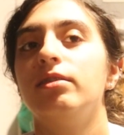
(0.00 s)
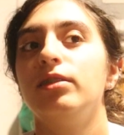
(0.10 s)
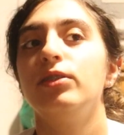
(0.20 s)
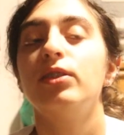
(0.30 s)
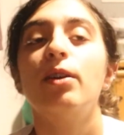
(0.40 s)

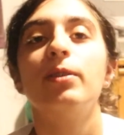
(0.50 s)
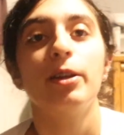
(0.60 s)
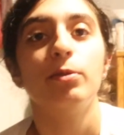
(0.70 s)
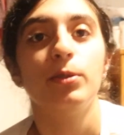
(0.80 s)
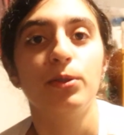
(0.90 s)
you saw what
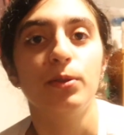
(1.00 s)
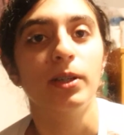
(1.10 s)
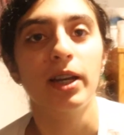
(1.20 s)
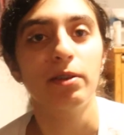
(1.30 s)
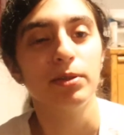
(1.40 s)
I was
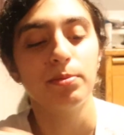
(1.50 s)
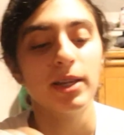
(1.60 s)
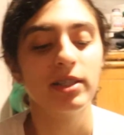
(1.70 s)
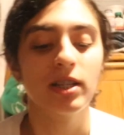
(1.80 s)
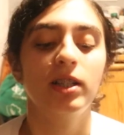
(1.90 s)
doing, I was
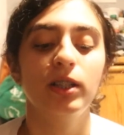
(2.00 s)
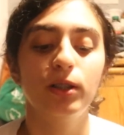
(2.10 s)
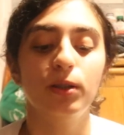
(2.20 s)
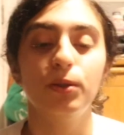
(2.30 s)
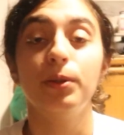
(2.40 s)
basically
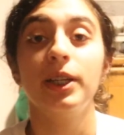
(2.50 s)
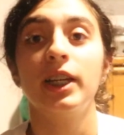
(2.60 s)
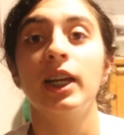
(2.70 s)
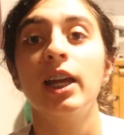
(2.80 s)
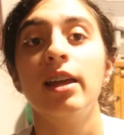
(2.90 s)

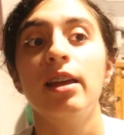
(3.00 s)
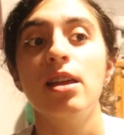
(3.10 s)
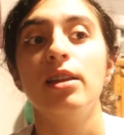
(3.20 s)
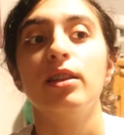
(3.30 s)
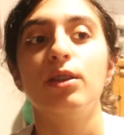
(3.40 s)
gluing
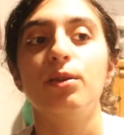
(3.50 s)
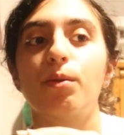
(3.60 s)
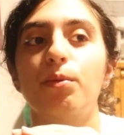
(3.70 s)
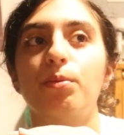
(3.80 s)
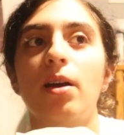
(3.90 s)

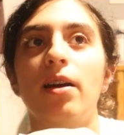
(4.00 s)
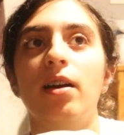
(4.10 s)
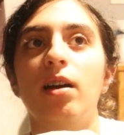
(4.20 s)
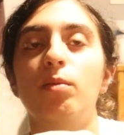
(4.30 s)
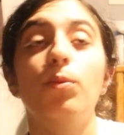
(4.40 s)
the
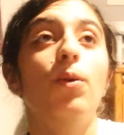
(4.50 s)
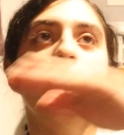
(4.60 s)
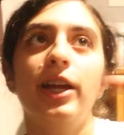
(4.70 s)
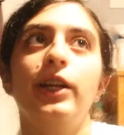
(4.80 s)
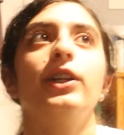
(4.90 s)

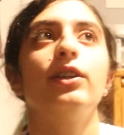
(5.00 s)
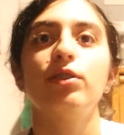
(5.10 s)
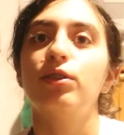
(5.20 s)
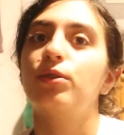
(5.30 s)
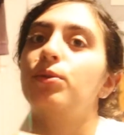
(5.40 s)
wire
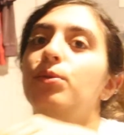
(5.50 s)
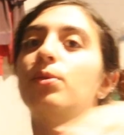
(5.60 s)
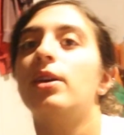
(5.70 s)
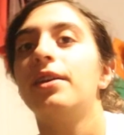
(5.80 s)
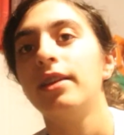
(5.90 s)

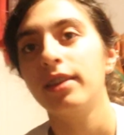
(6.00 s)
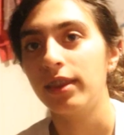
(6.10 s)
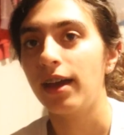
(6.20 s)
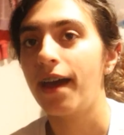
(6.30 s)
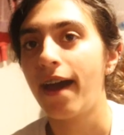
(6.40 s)
to
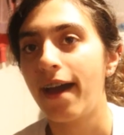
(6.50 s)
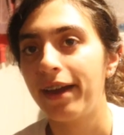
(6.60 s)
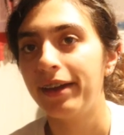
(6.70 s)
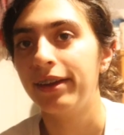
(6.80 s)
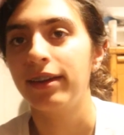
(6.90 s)
the
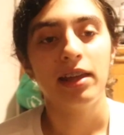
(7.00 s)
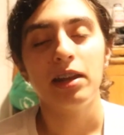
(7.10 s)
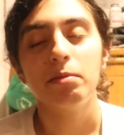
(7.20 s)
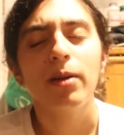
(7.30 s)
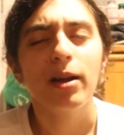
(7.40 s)
hat. And
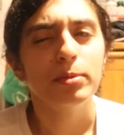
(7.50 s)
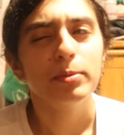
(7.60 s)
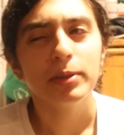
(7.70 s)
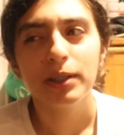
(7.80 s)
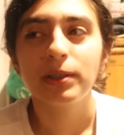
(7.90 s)
I
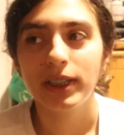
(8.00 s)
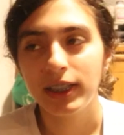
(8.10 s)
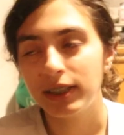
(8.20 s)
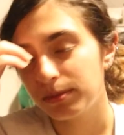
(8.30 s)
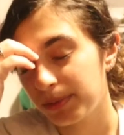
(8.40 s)
probably
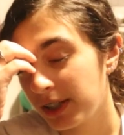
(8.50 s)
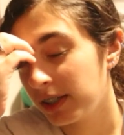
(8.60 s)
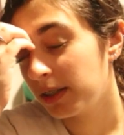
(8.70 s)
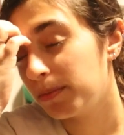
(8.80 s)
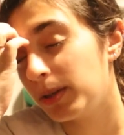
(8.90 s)
already
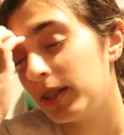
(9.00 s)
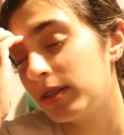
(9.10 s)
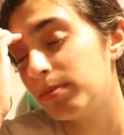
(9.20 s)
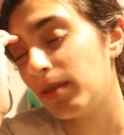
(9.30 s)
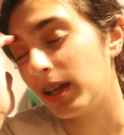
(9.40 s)
explained it, but
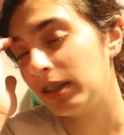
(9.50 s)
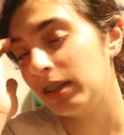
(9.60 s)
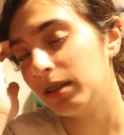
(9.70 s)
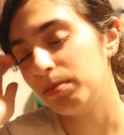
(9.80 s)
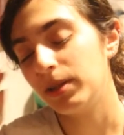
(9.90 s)
it's
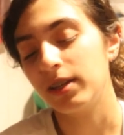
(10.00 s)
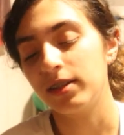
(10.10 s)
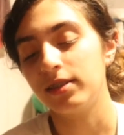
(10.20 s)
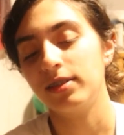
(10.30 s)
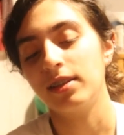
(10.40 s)
mainly
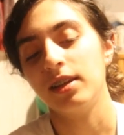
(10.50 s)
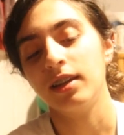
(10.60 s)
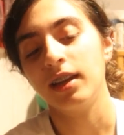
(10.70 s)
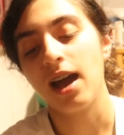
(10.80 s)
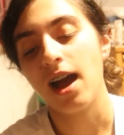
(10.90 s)
because
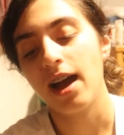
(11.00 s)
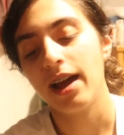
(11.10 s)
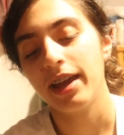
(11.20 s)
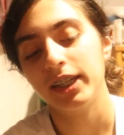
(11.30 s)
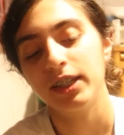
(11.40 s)
like
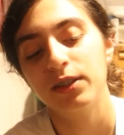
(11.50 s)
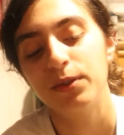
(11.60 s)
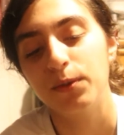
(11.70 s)
I